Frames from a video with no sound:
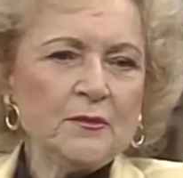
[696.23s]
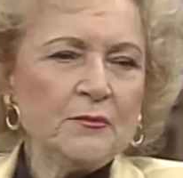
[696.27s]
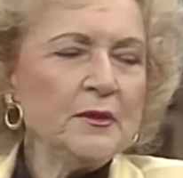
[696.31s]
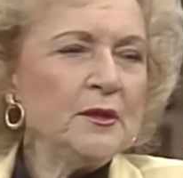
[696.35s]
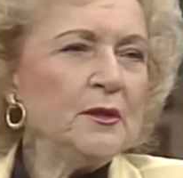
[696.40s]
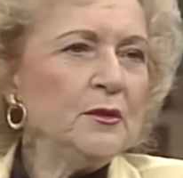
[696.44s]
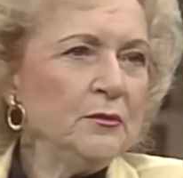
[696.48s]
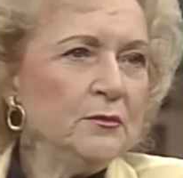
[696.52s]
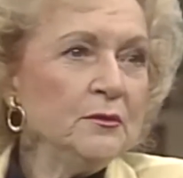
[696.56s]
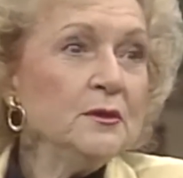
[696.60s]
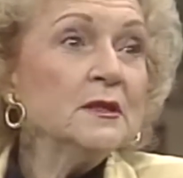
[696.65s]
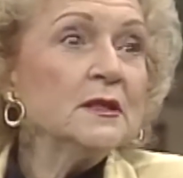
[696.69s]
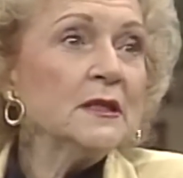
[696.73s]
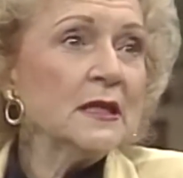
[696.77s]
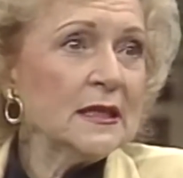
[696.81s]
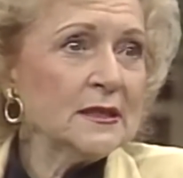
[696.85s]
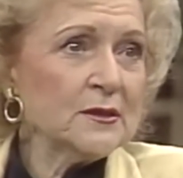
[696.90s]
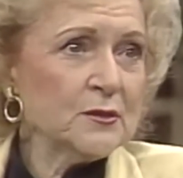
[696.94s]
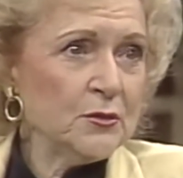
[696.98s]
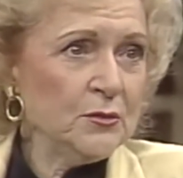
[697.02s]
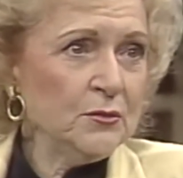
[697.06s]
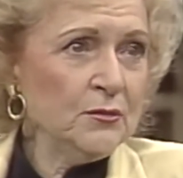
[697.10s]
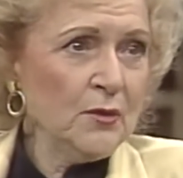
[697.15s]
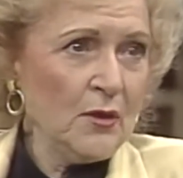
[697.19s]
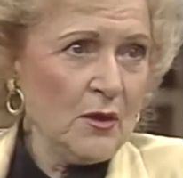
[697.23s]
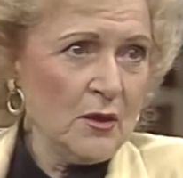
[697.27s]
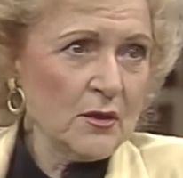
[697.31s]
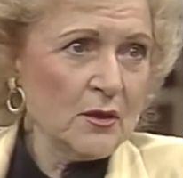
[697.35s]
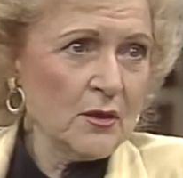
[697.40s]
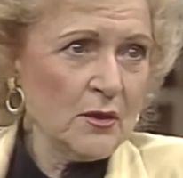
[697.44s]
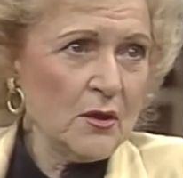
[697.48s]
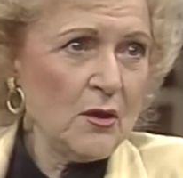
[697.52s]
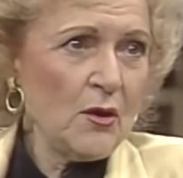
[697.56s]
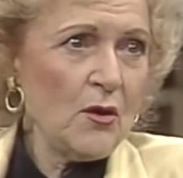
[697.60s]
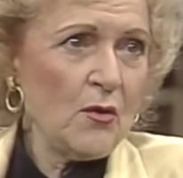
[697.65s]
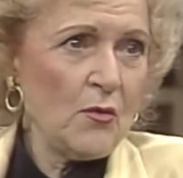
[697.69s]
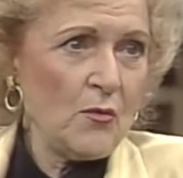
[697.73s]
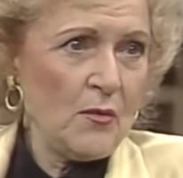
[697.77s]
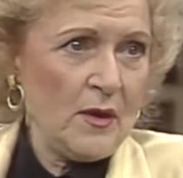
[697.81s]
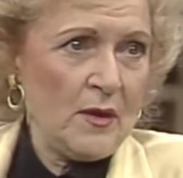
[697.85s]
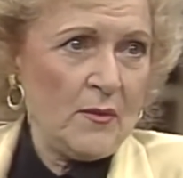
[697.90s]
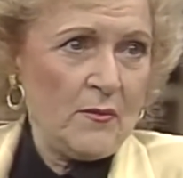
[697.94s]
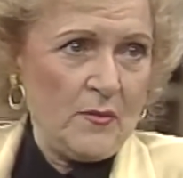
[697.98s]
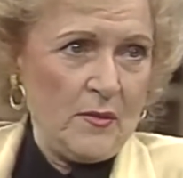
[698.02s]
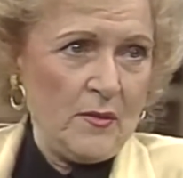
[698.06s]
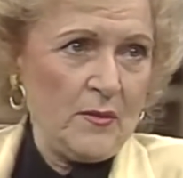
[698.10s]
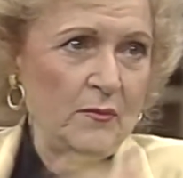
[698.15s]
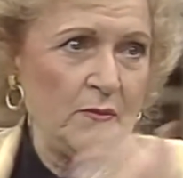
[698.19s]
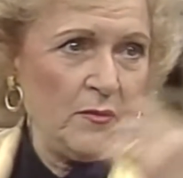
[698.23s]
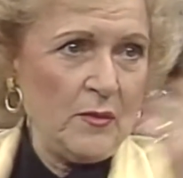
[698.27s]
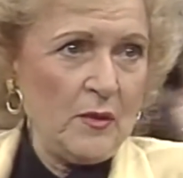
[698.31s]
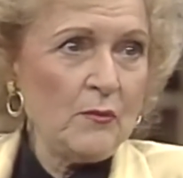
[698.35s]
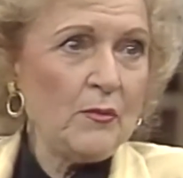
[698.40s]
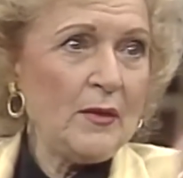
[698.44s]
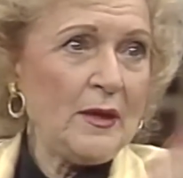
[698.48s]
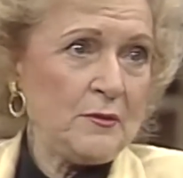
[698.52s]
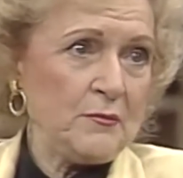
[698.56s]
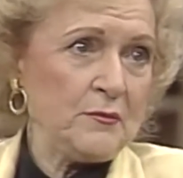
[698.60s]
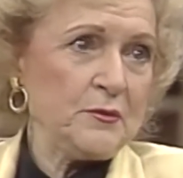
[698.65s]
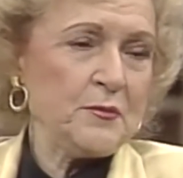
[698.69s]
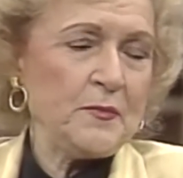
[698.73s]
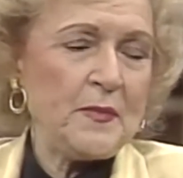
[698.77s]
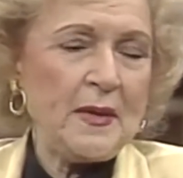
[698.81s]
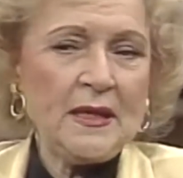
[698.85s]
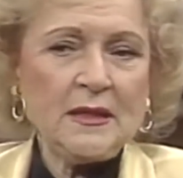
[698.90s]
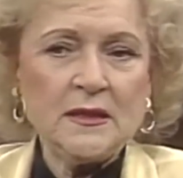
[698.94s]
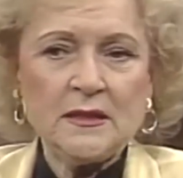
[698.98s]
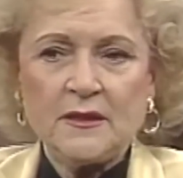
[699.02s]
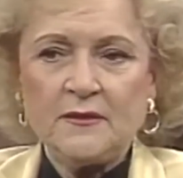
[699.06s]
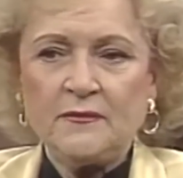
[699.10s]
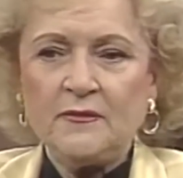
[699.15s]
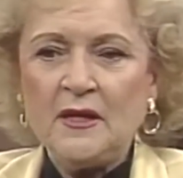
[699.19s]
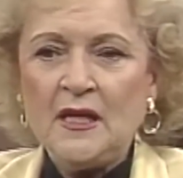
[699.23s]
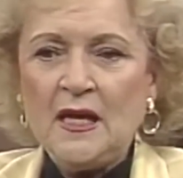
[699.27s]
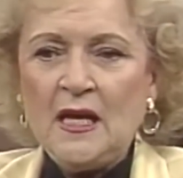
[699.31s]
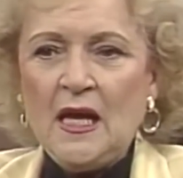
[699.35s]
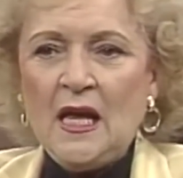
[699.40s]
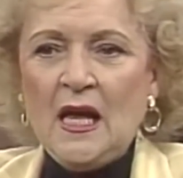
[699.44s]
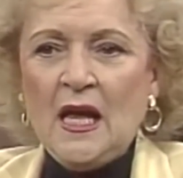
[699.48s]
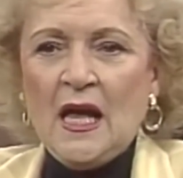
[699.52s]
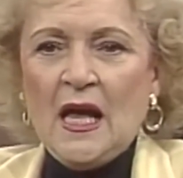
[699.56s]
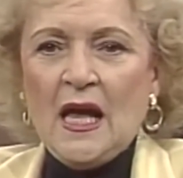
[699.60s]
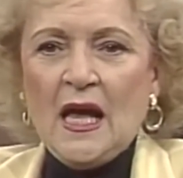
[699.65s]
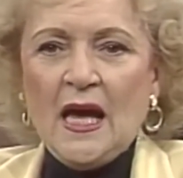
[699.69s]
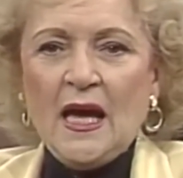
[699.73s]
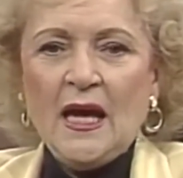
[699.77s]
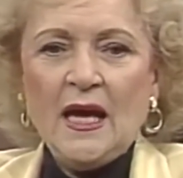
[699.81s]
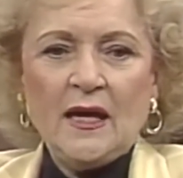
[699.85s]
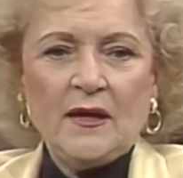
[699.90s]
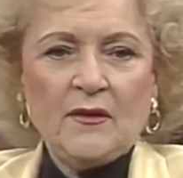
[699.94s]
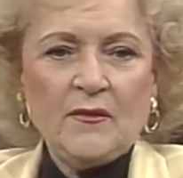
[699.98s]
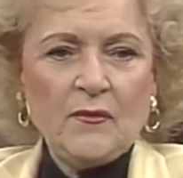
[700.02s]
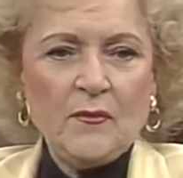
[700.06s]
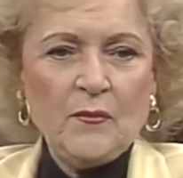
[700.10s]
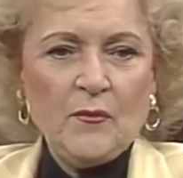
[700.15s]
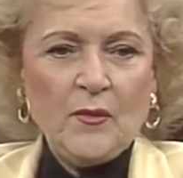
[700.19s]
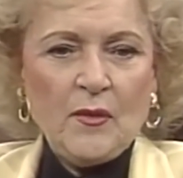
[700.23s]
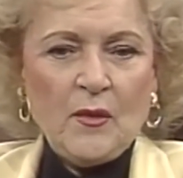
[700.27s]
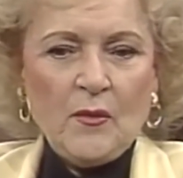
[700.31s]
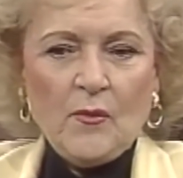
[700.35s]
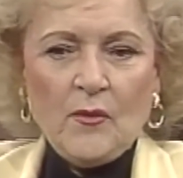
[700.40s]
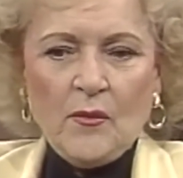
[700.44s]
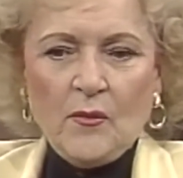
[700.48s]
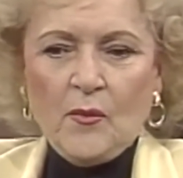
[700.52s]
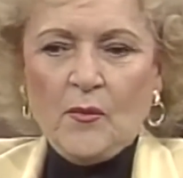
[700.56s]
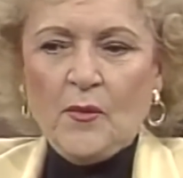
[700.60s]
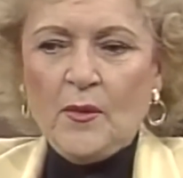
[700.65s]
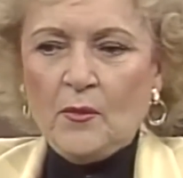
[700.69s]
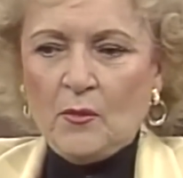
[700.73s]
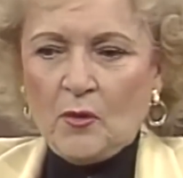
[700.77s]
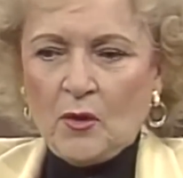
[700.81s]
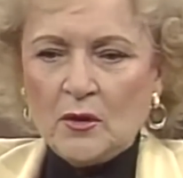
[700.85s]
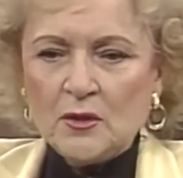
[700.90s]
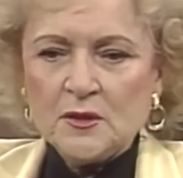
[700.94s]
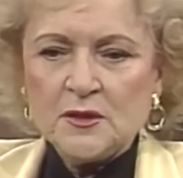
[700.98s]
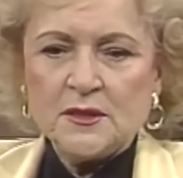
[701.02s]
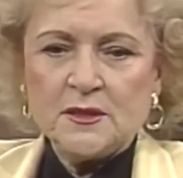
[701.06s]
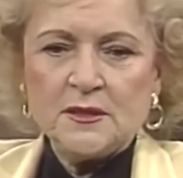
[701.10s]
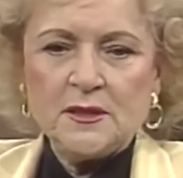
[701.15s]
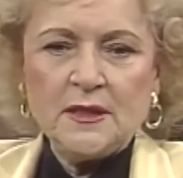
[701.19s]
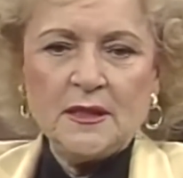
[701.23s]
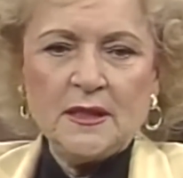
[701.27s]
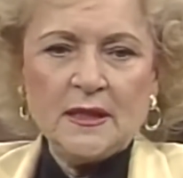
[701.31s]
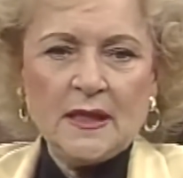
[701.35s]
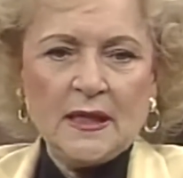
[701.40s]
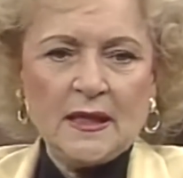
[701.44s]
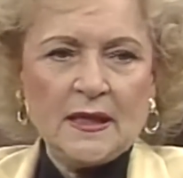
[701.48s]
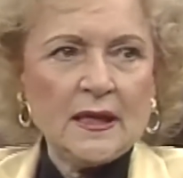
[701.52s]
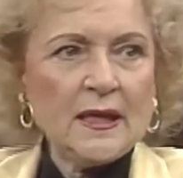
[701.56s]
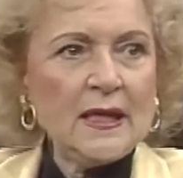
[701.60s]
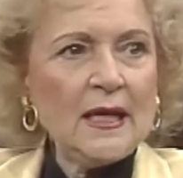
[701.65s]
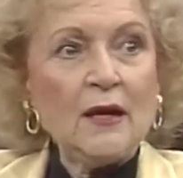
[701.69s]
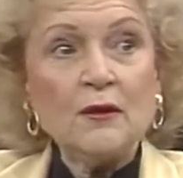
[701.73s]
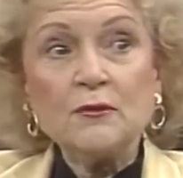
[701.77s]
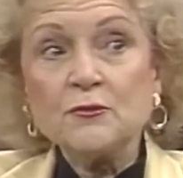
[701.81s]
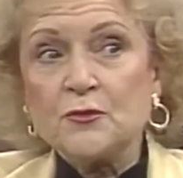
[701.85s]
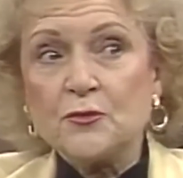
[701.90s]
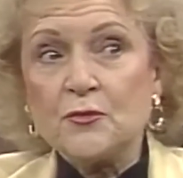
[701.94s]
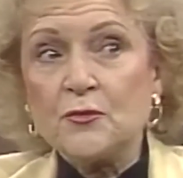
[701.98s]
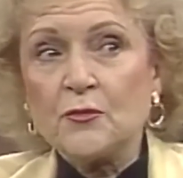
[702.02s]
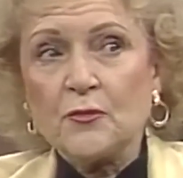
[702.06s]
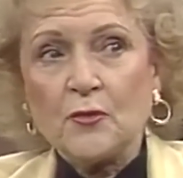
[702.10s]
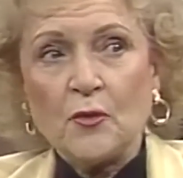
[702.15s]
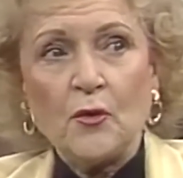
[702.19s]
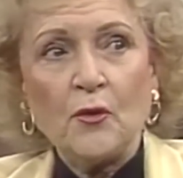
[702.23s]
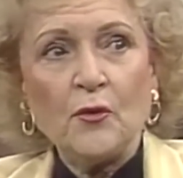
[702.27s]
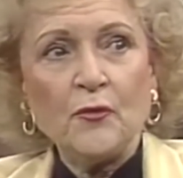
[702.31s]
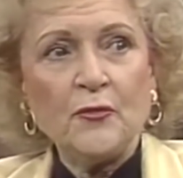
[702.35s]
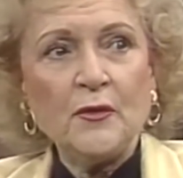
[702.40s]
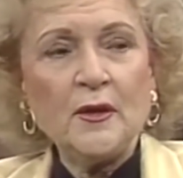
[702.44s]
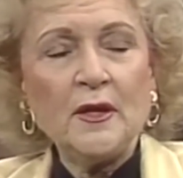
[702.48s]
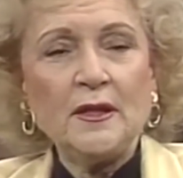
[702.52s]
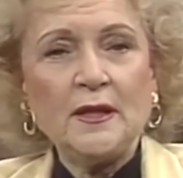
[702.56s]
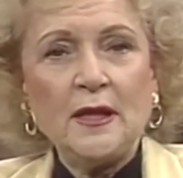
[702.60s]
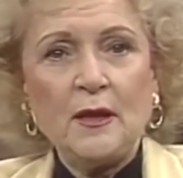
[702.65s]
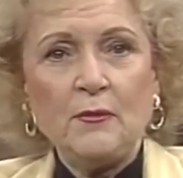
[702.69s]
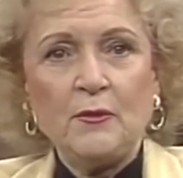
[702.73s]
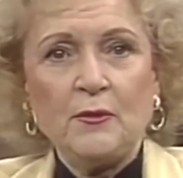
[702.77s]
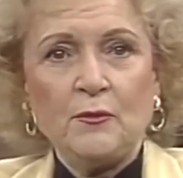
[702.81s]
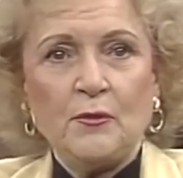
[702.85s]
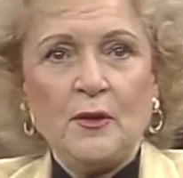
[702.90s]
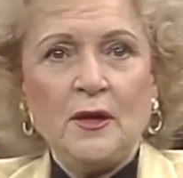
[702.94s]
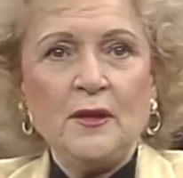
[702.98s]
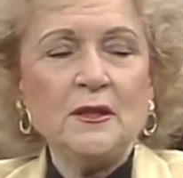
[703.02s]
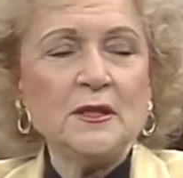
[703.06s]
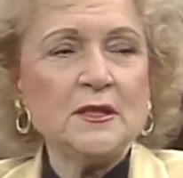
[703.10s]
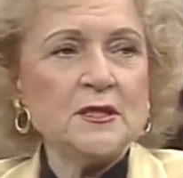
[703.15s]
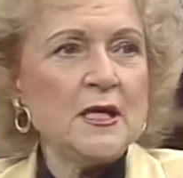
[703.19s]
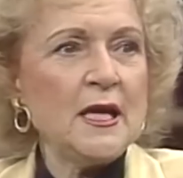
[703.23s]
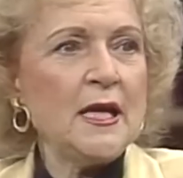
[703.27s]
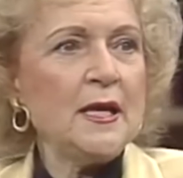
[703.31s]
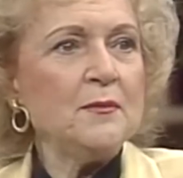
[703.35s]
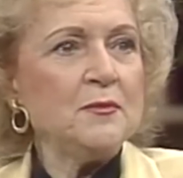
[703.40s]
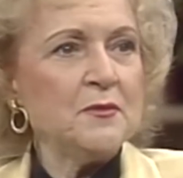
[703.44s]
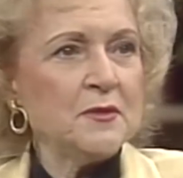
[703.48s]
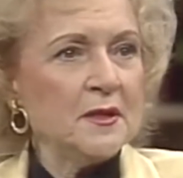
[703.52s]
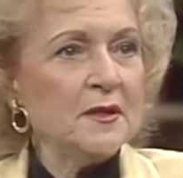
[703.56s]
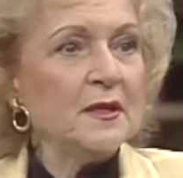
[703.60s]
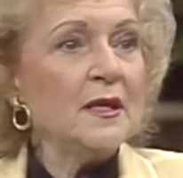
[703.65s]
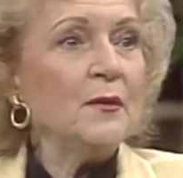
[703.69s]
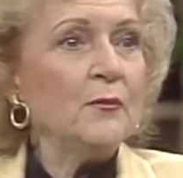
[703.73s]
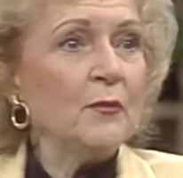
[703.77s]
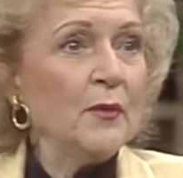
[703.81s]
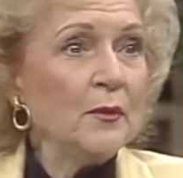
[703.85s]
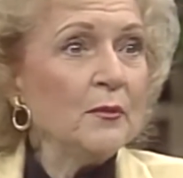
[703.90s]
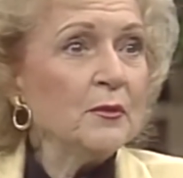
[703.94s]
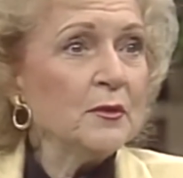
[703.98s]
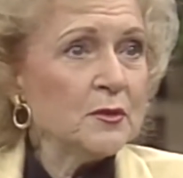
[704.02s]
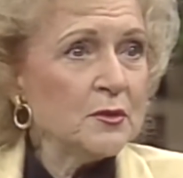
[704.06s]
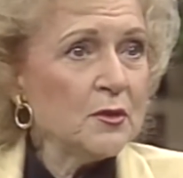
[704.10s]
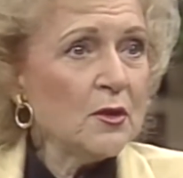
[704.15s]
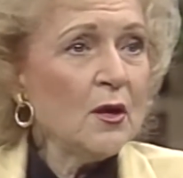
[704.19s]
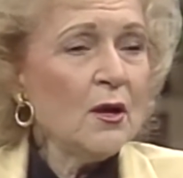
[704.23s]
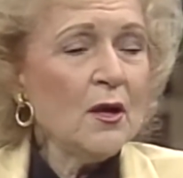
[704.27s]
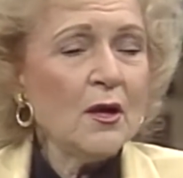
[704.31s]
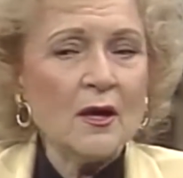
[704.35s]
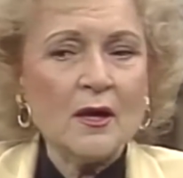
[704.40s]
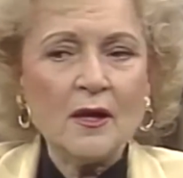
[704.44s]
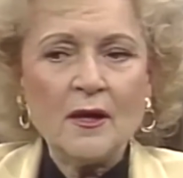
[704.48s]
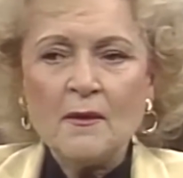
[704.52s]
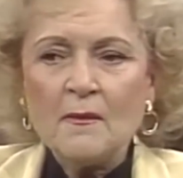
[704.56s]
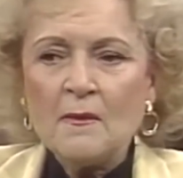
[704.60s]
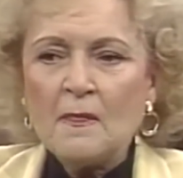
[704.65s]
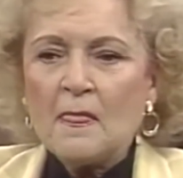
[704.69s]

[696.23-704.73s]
a reunion not too long ago where a uh, retrospective and we were all seated on a couch through the whole thing, and they would run the tapes, and then we would talk.